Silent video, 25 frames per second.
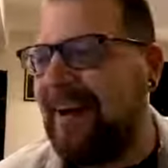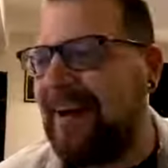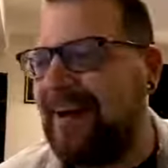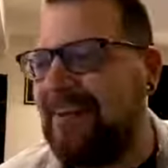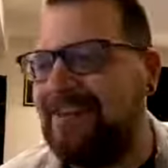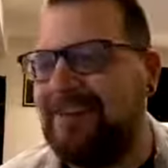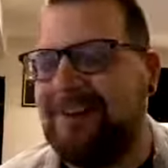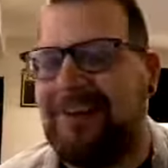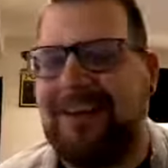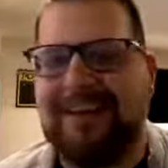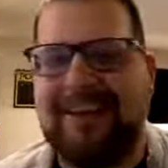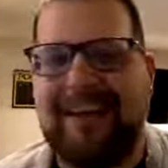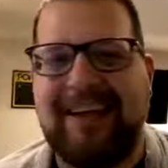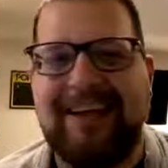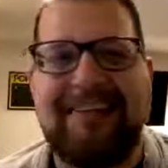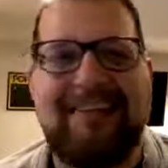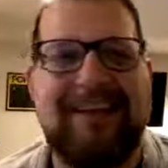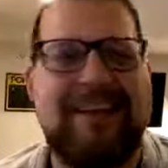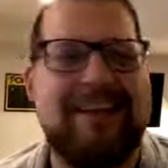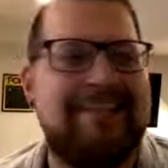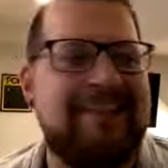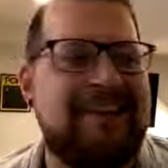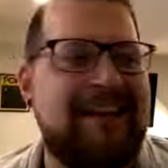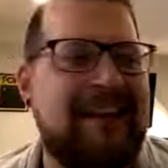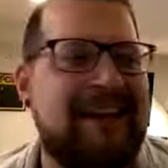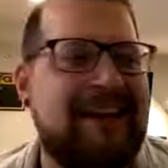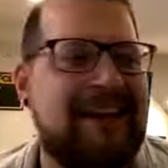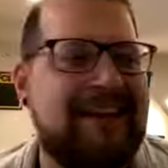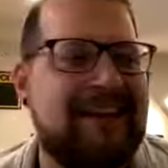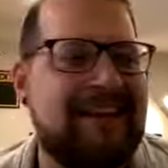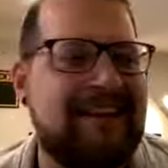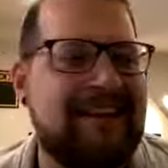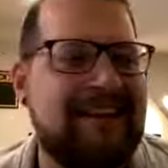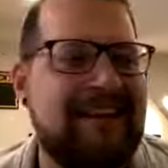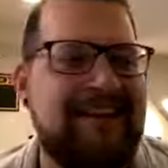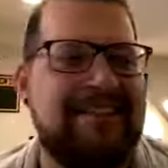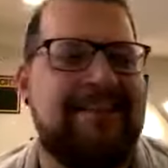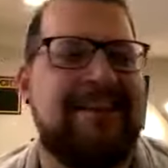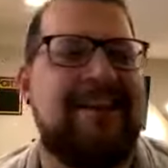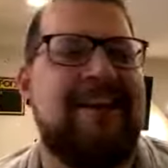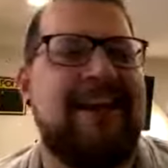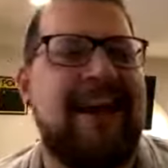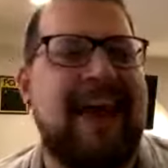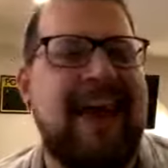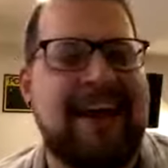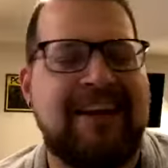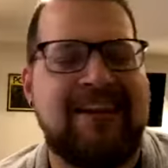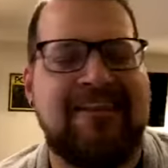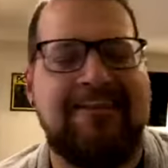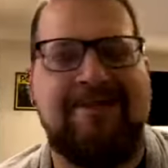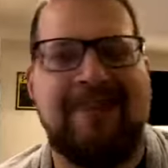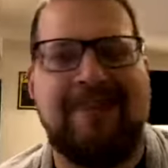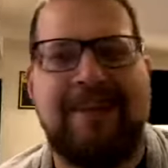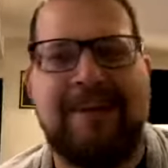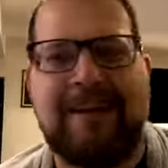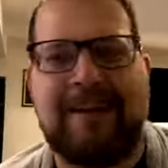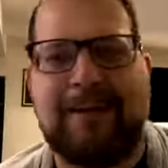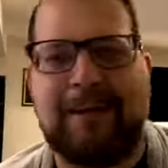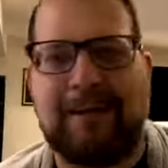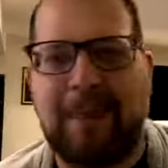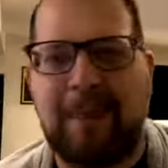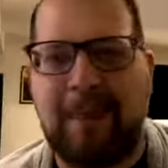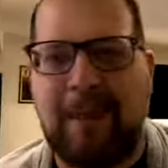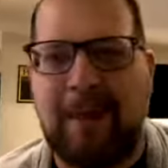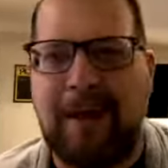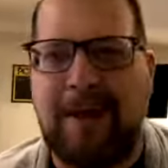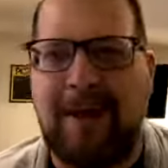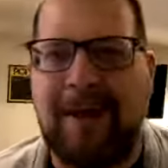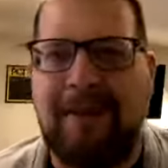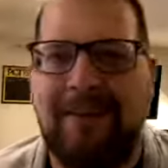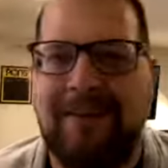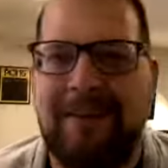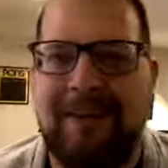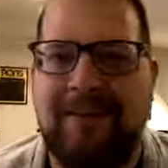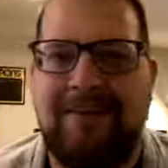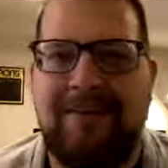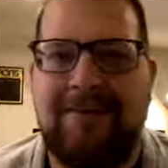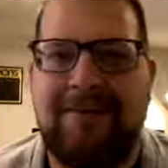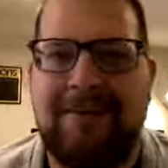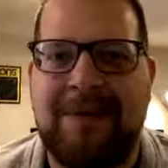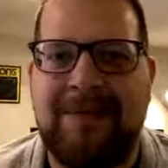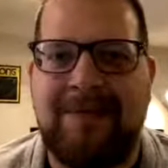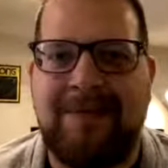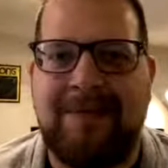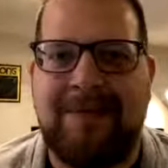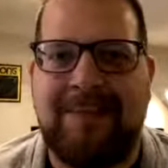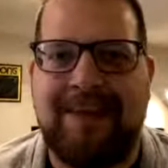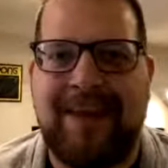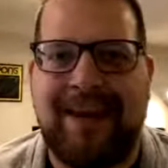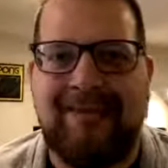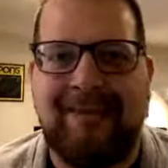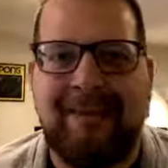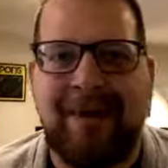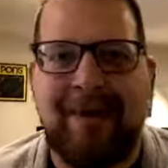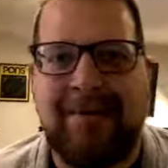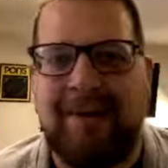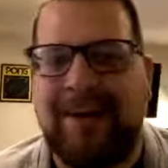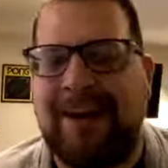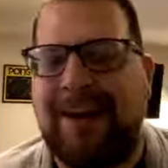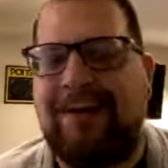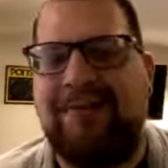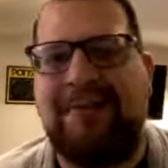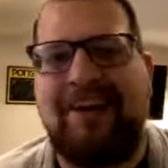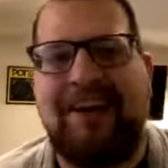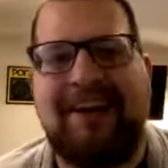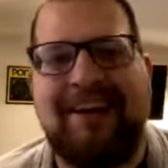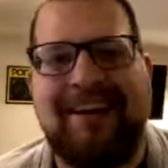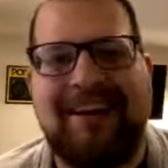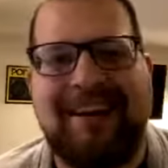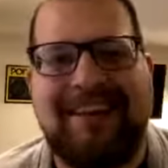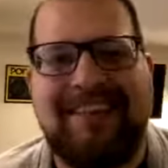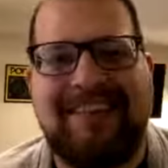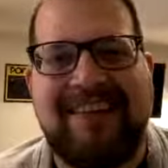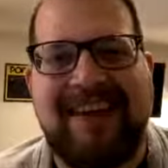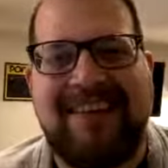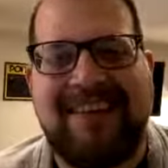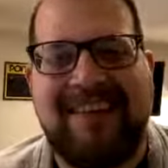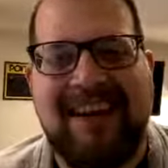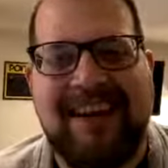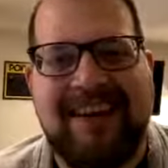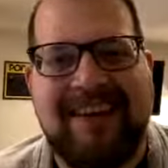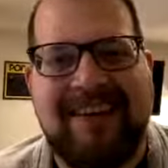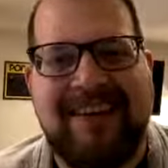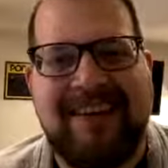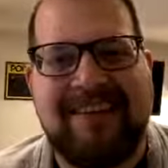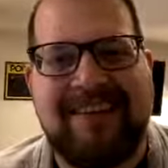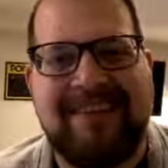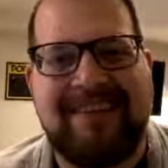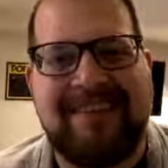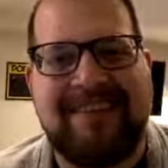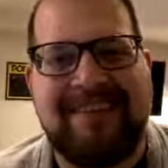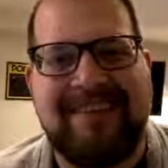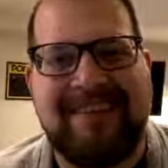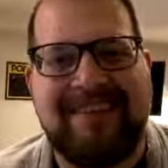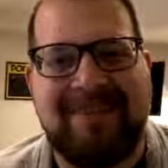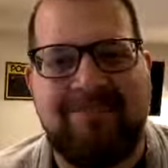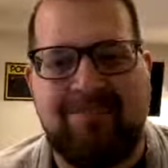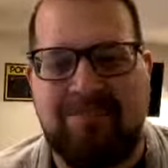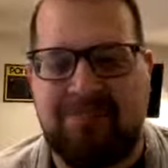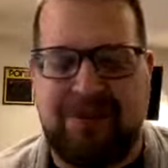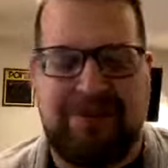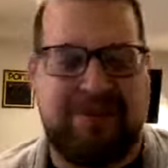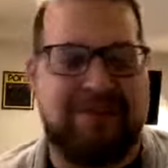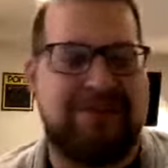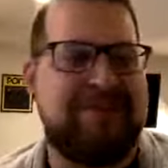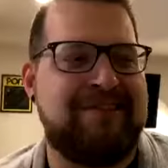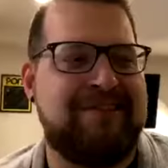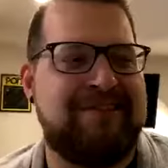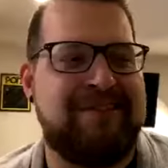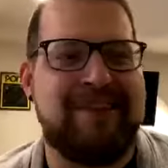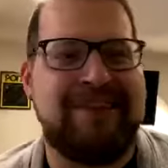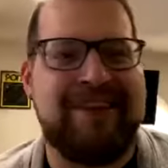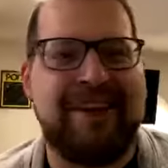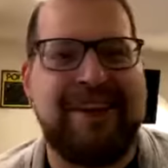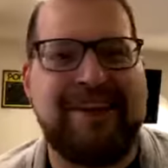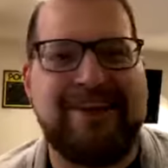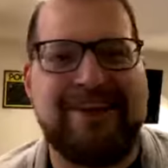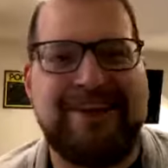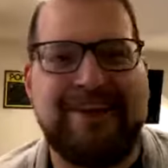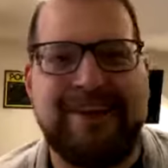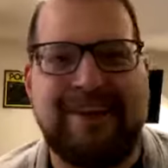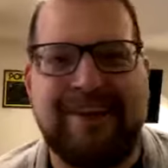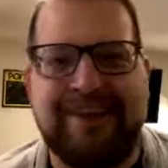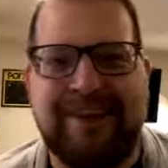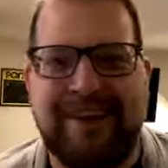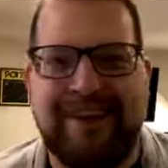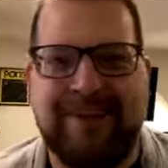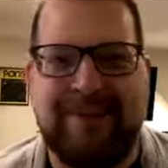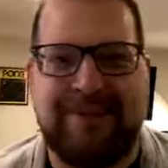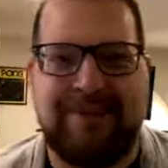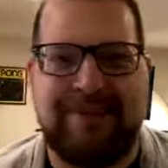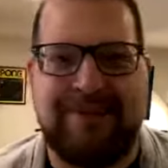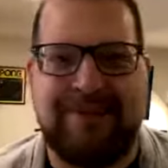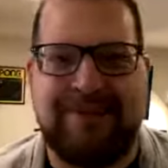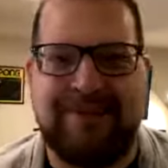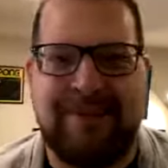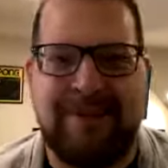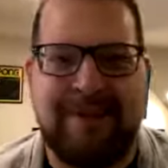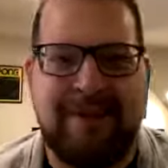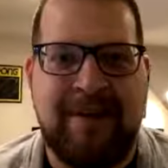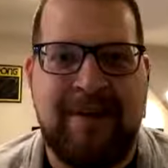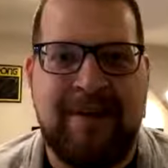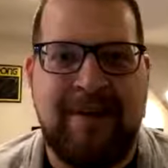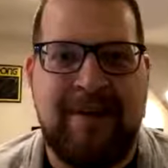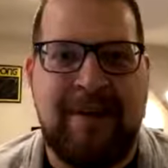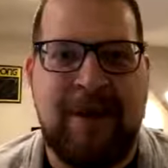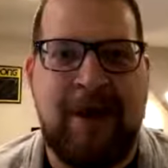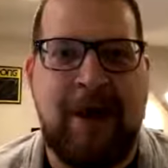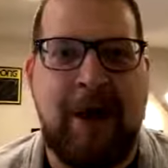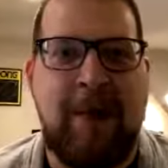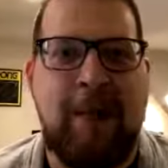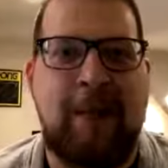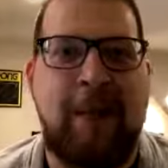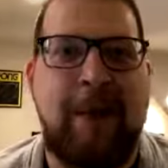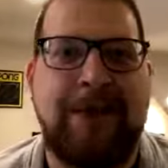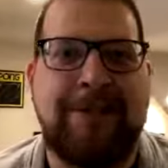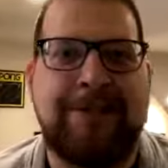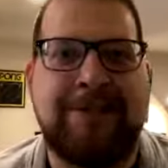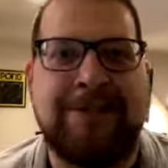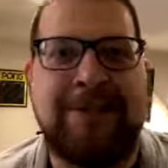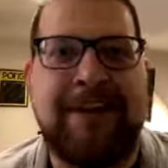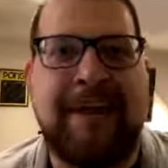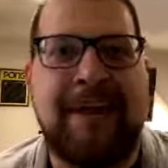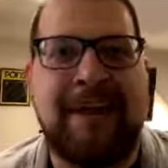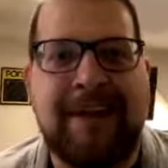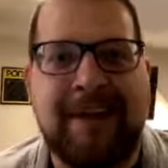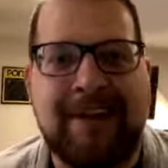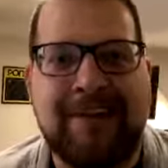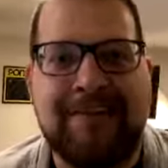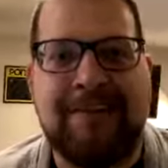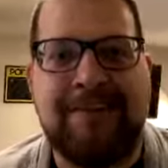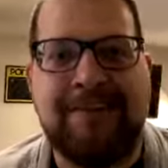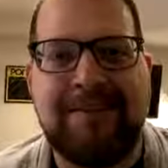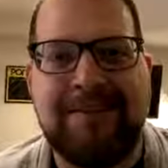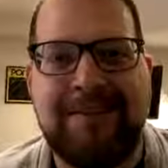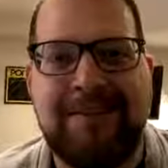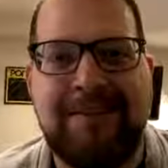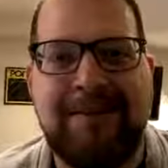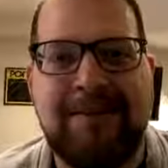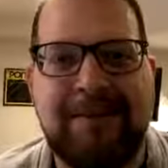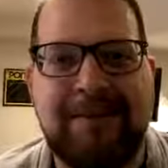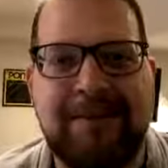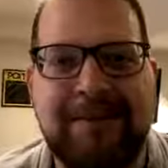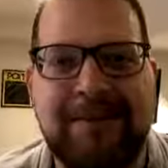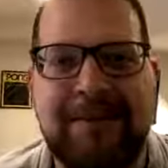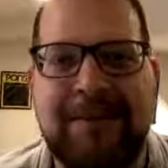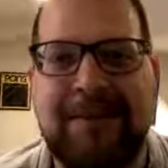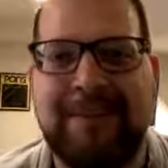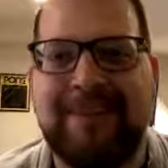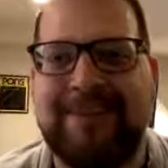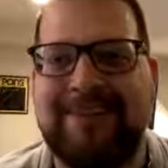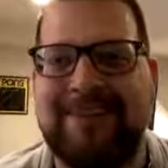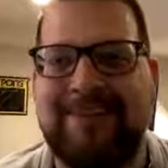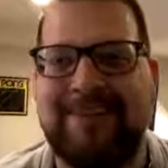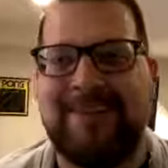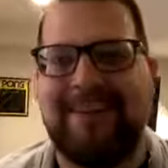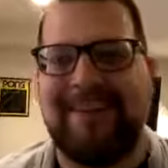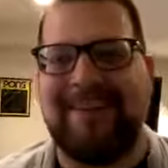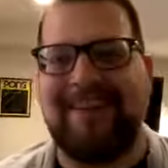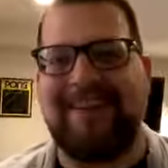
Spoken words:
So like that's not actively loving people in that moment. I recognize that that is just disengaging and just watching chaos ensue, which